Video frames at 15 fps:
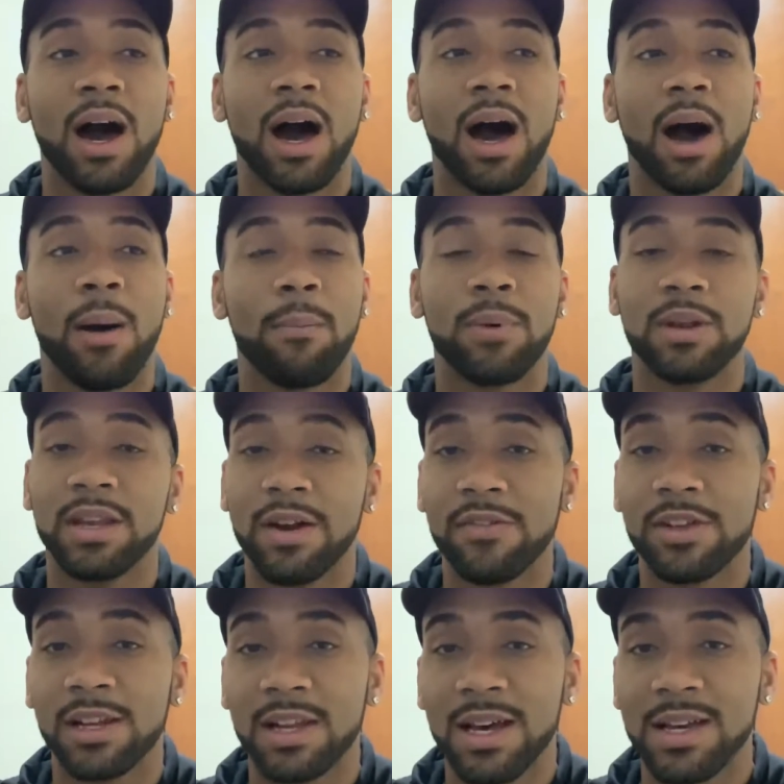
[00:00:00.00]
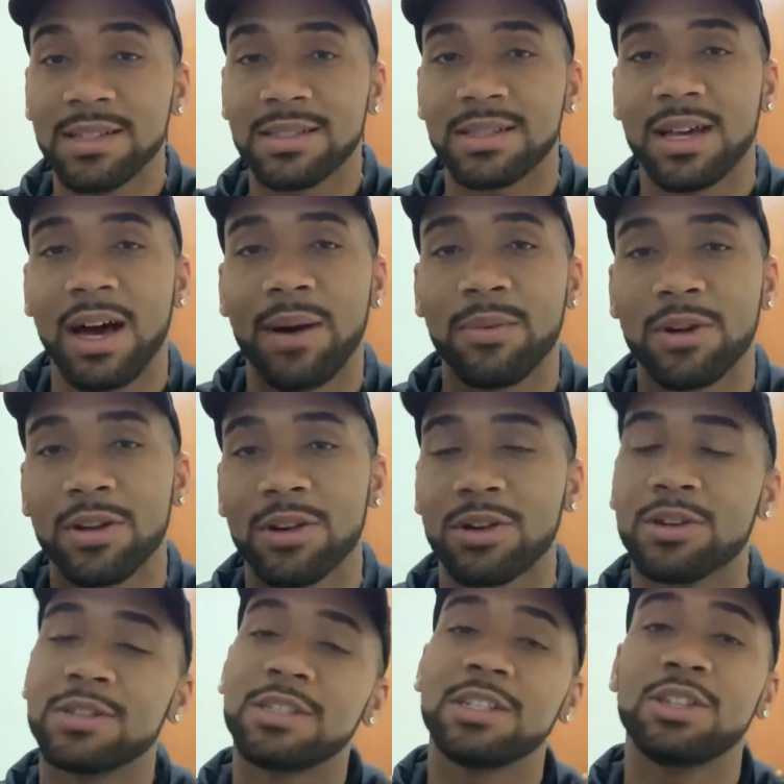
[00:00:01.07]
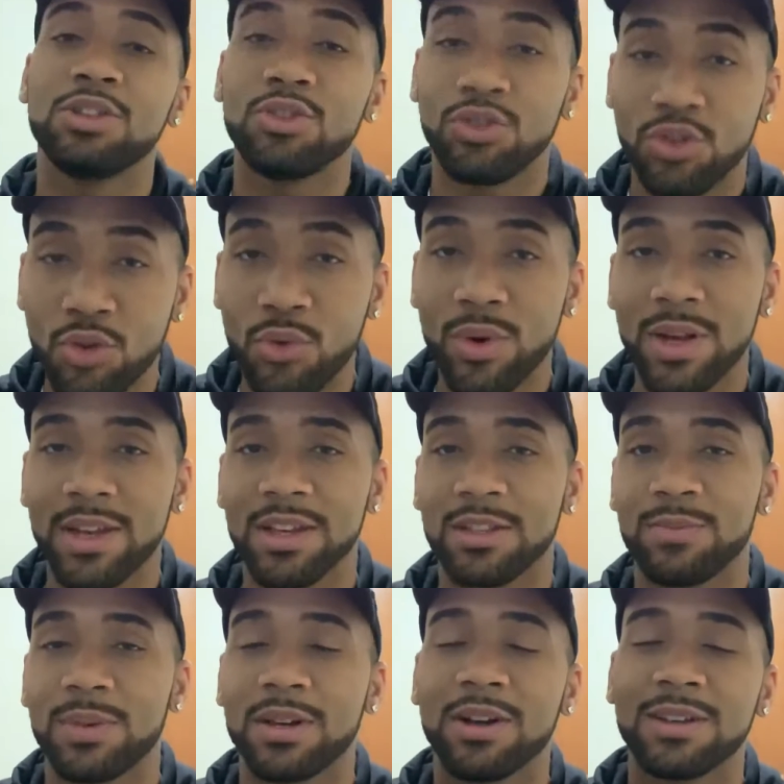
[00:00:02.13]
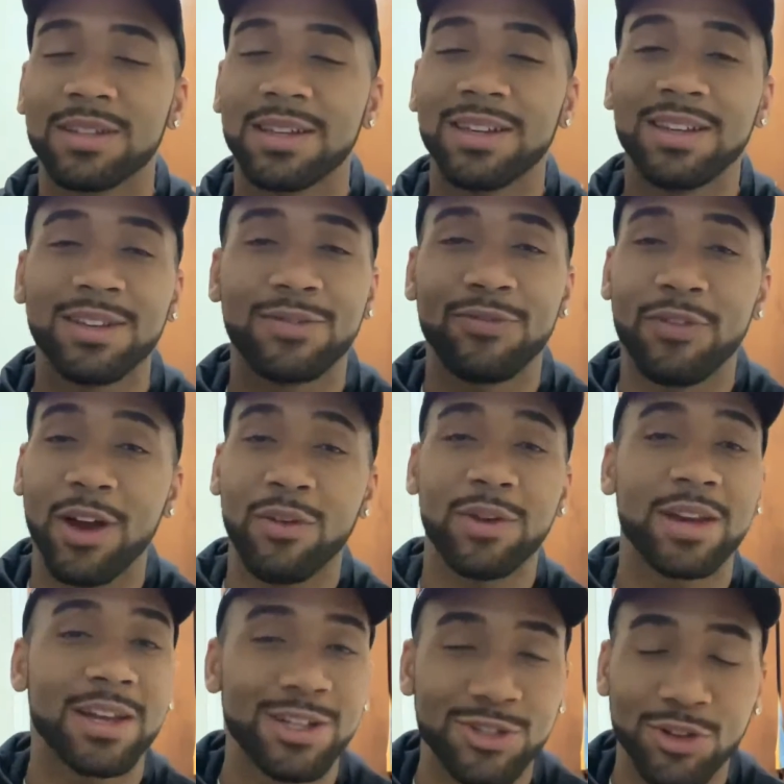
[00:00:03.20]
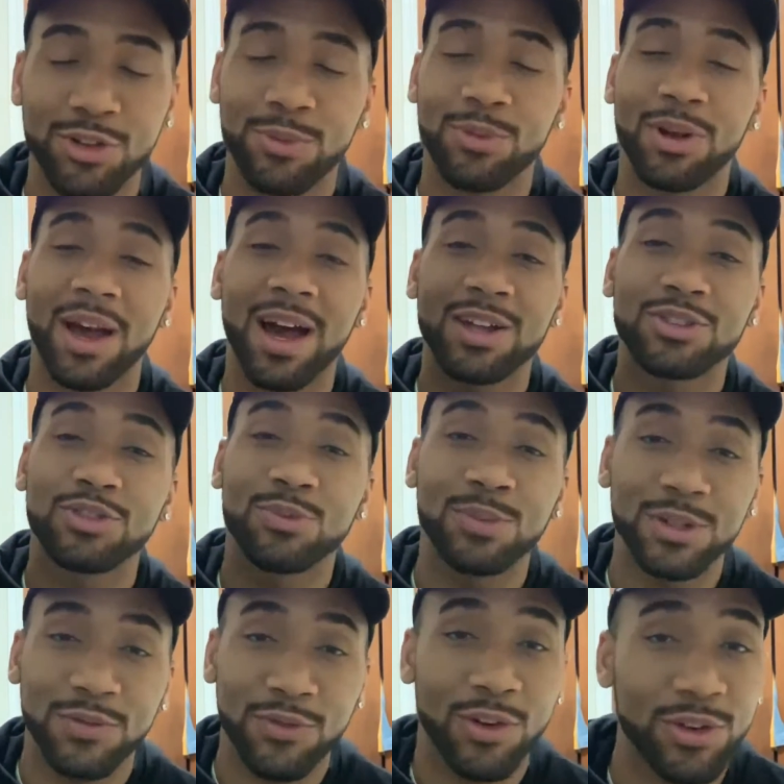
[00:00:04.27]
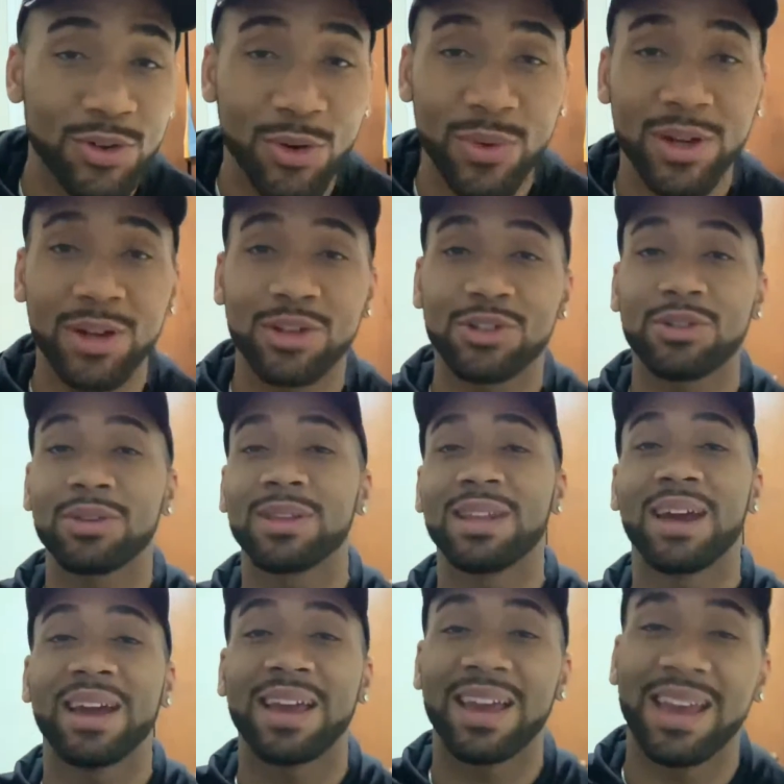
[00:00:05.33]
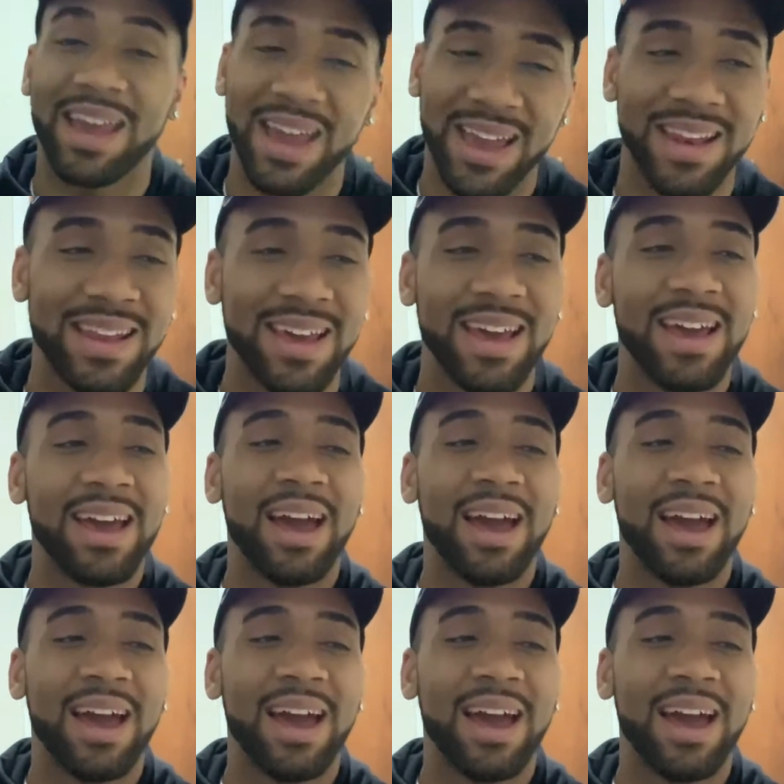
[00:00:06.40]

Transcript: But nevertheless, I'm going to continue doing this because it is very enjoyable. I had so much fun going out shooting again.